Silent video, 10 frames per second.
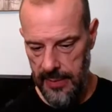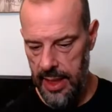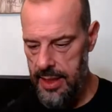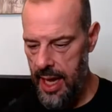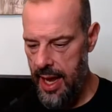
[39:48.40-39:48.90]

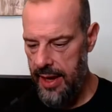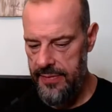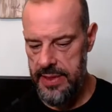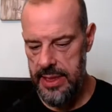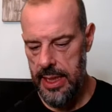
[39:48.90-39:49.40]

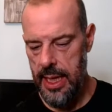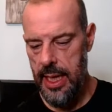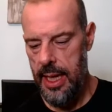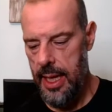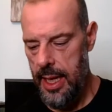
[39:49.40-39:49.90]
knives
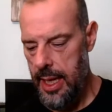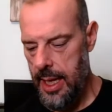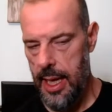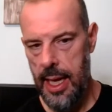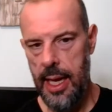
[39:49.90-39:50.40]

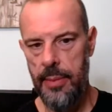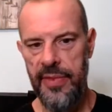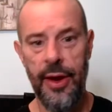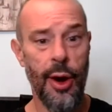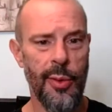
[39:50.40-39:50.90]

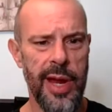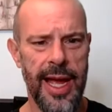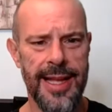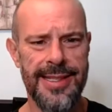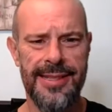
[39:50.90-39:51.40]
that aren't
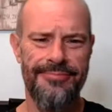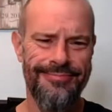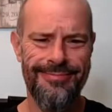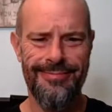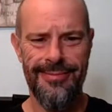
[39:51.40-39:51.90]
Riots.
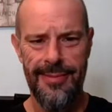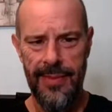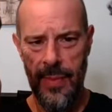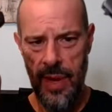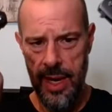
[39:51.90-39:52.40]

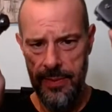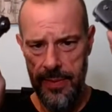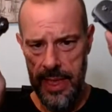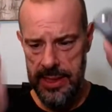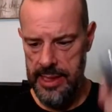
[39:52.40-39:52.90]
right?
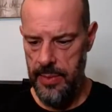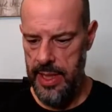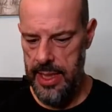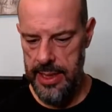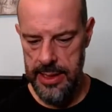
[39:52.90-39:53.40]
With some of
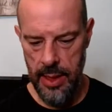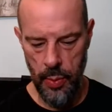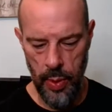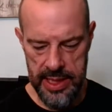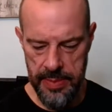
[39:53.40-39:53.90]
these.
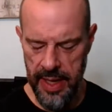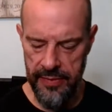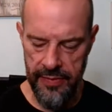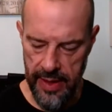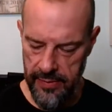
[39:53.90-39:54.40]
What's my
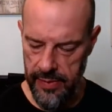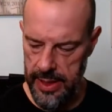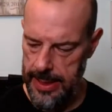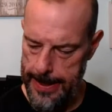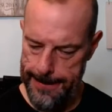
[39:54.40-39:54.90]

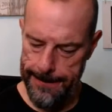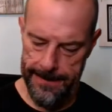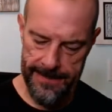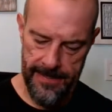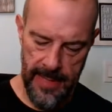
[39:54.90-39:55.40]
favorite?
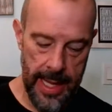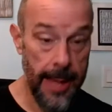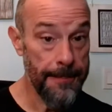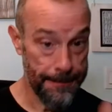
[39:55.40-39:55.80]
Okay.